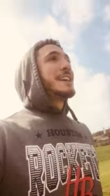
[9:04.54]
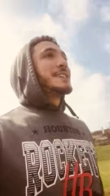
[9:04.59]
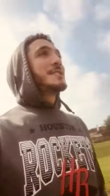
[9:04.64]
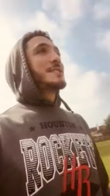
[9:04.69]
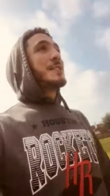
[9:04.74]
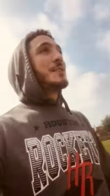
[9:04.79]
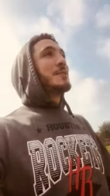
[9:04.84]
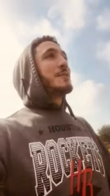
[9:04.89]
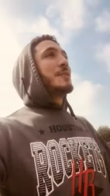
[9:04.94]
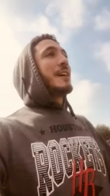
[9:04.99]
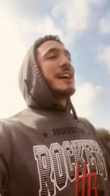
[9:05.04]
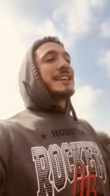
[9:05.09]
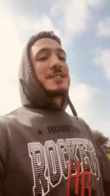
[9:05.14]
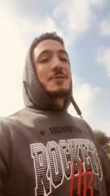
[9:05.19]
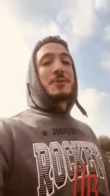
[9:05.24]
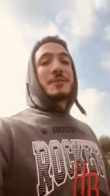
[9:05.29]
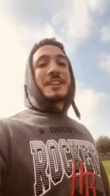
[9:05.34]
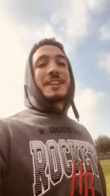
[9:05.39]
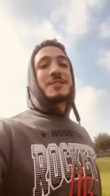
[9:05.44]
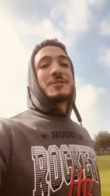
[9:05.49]
So I just
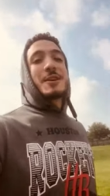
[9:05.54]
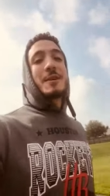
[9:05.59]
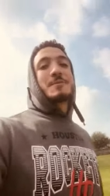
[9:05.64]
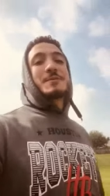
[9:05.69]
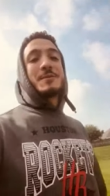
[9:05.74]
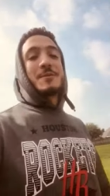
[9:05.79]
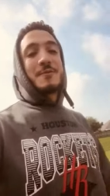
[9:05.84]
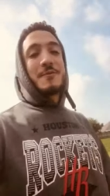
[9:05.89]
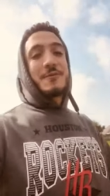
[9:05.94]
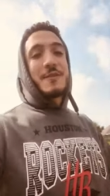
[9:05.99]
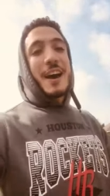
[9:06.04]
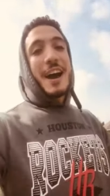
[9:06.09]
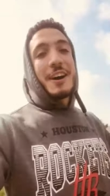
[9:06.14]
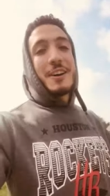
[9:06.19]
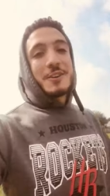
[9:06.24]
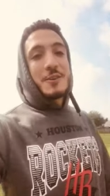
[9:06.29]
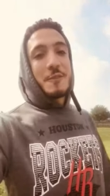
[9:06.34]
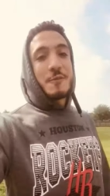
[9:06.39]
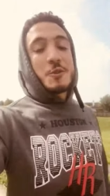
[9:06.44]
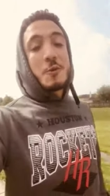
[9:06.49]
wanted to drop some
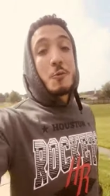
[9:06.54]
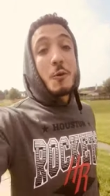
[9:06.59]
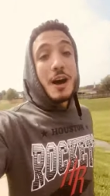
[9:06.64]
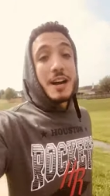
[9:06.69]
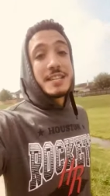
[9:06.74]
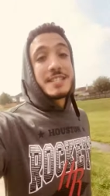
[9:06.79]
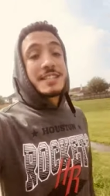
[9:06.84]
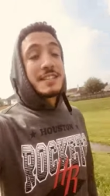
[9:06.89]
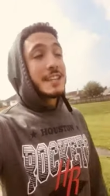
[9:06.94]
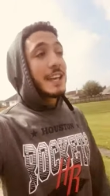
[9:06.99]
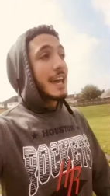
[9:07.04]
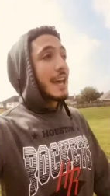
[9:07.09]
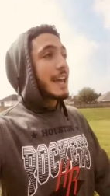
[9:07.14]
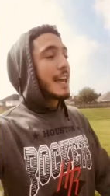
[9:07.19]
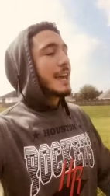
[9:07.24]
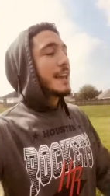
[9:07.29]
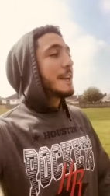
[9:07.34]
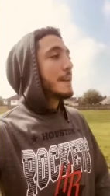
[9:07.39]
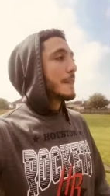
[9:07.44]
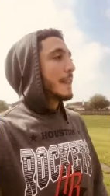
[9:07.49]
value. If you watch till the
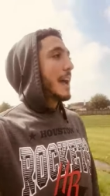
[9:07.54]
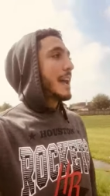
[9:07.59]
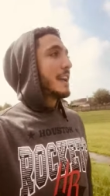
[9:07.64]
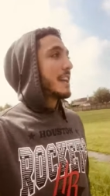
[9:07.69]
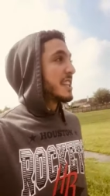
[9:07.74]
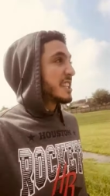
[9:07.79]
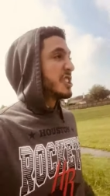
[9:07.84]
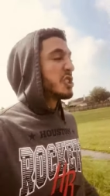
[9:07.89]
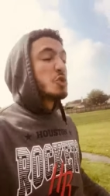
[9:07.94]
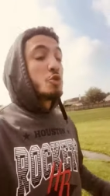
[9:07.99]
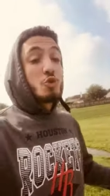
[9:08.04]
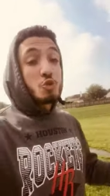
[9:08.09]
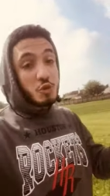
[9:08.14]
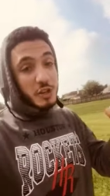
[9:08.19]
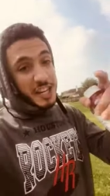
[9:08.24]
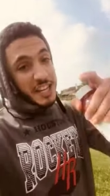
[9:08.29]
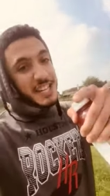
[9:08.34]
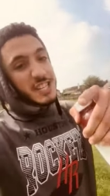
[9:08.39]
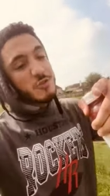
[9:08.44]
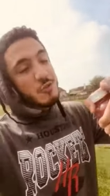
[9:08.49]
end, like you
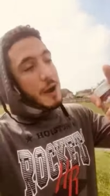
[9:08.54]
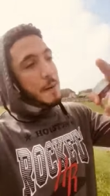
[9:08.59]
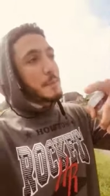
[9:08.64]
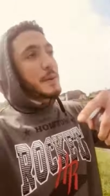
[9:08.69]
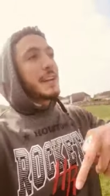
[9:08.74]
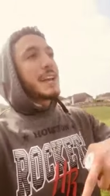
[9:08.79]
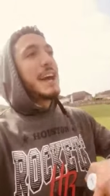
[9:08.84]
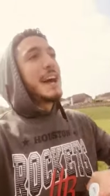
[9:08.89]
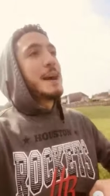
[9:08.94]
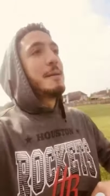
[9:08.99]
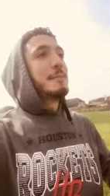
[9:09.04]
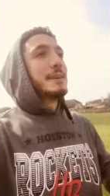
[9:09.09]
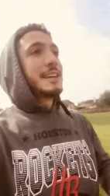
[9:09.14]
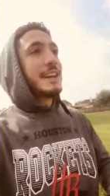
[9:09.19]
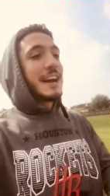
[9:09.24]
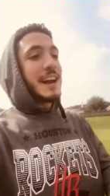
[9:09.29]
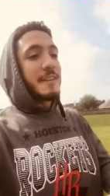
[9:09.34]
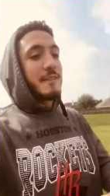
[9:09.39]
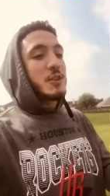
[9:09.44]
need to drop a comment. All right?